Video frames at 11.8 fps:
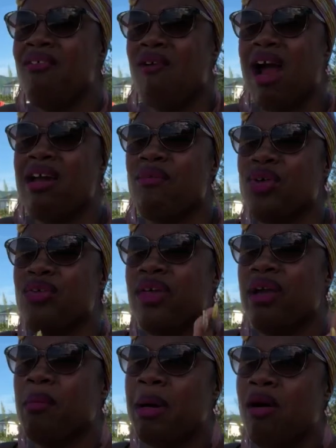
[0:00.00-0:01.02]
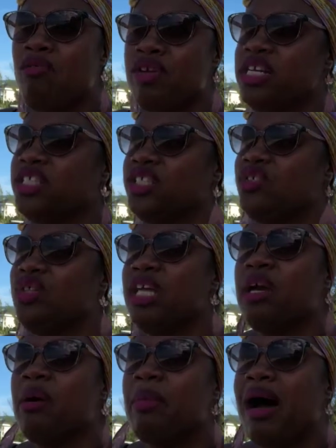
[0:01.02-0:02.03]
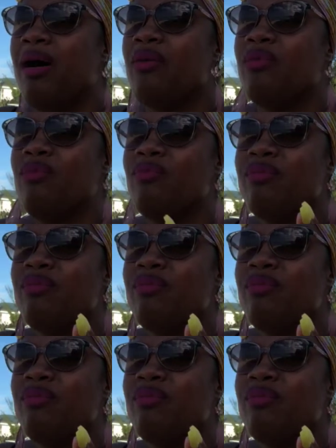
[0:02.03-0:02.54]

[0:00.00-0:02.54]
When you think about risk, you think about,